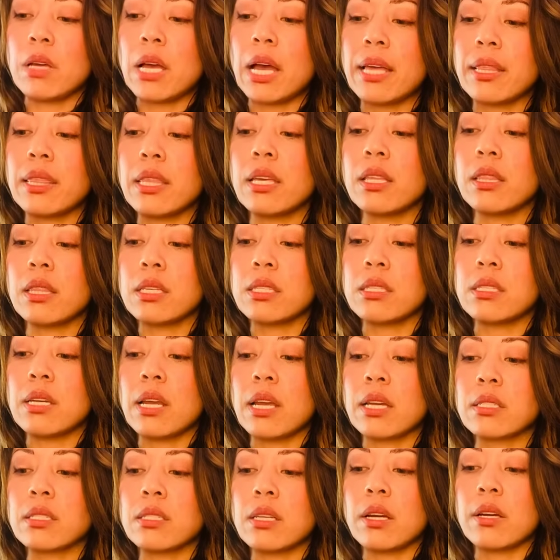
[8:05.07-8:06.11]
I think this
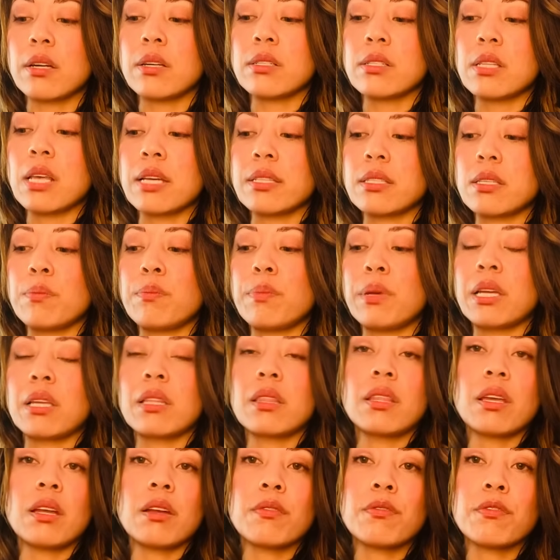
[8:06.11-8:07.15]
next era, that's a big
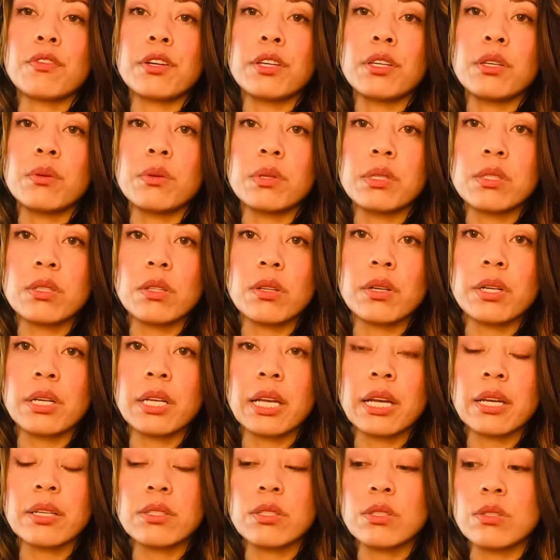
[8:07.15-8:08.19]
thing for you, is learning
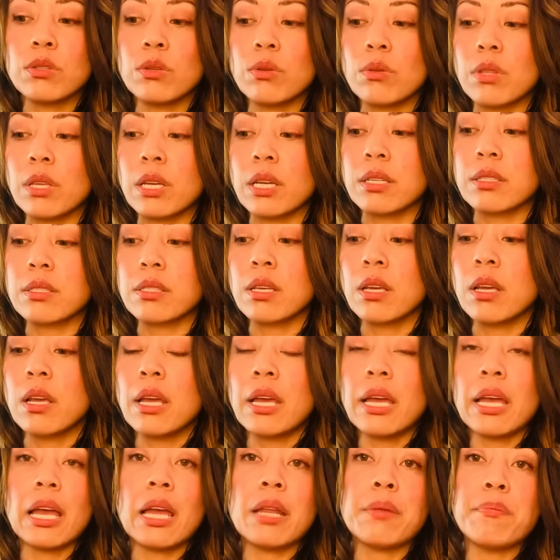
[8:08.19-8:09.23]
how to do things
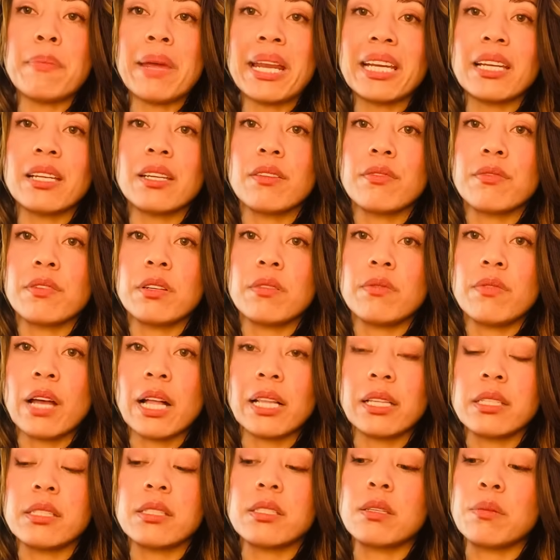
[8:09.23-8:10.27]
in many different
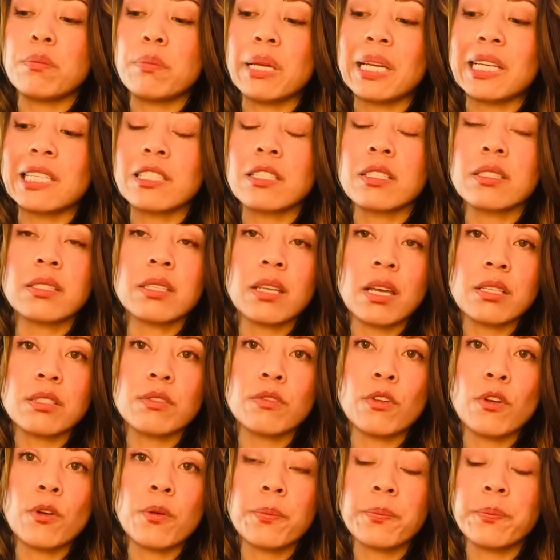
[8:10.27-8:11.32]
valleys and being
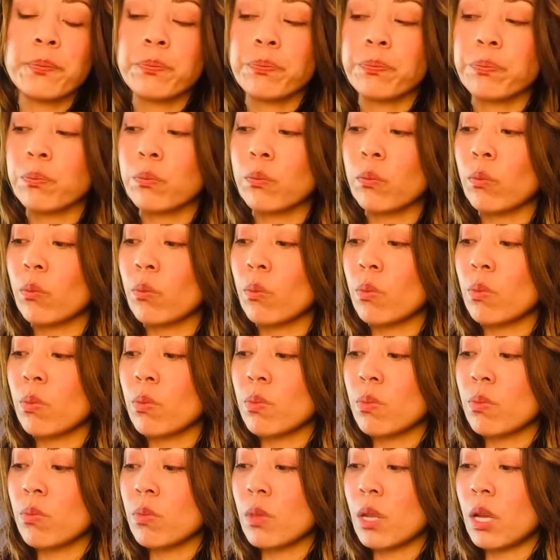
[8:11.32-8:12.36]
successful.
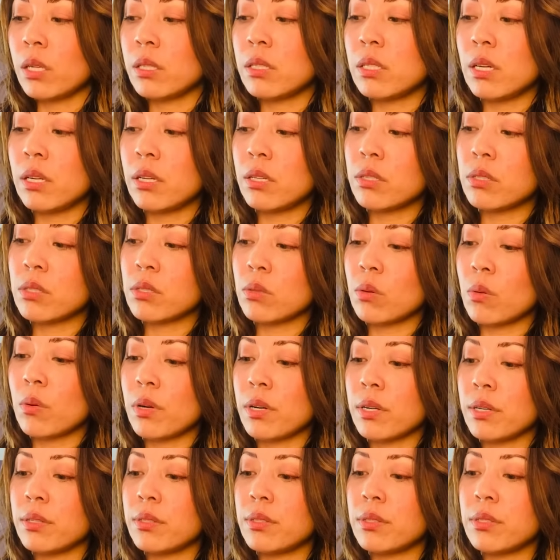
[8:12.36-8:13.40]
Ten of
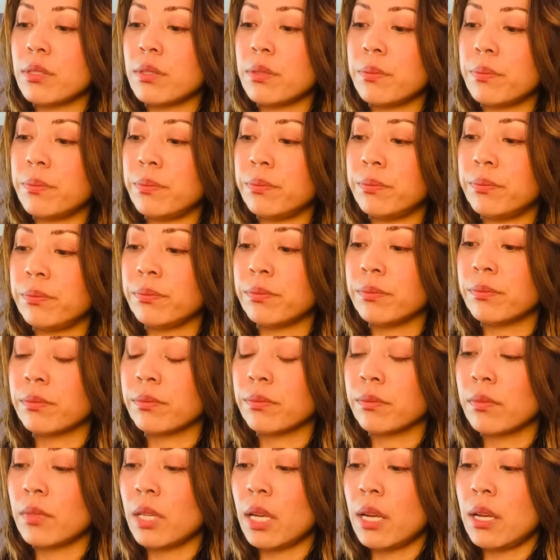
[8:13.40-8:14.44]
Swords.
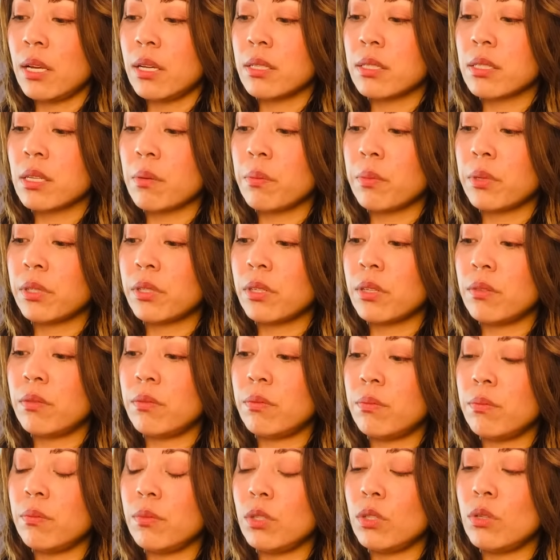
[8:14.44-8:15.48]

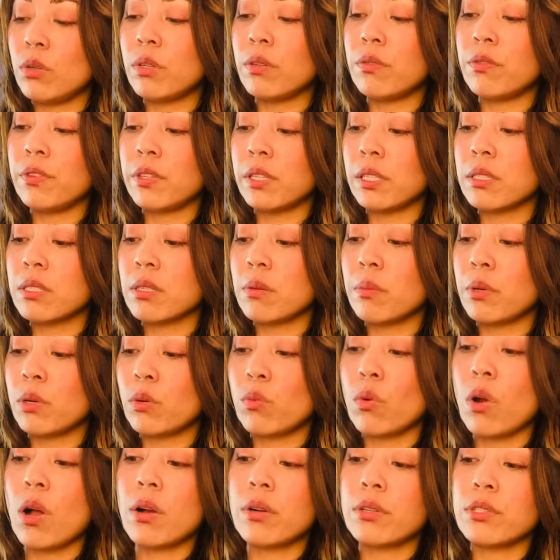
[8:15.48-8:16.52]
You could feel someone
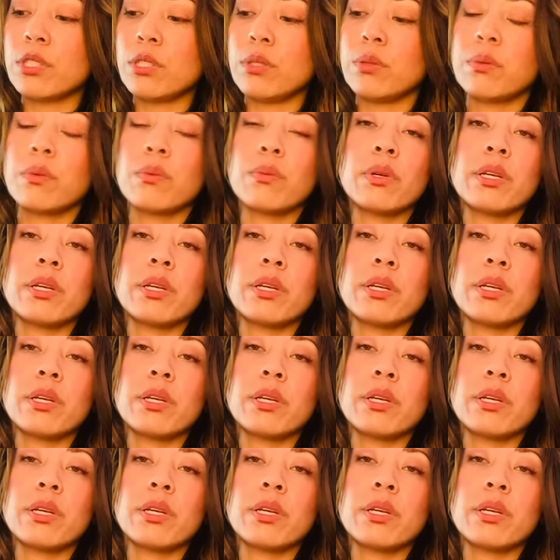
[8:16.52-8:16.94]
wronged you.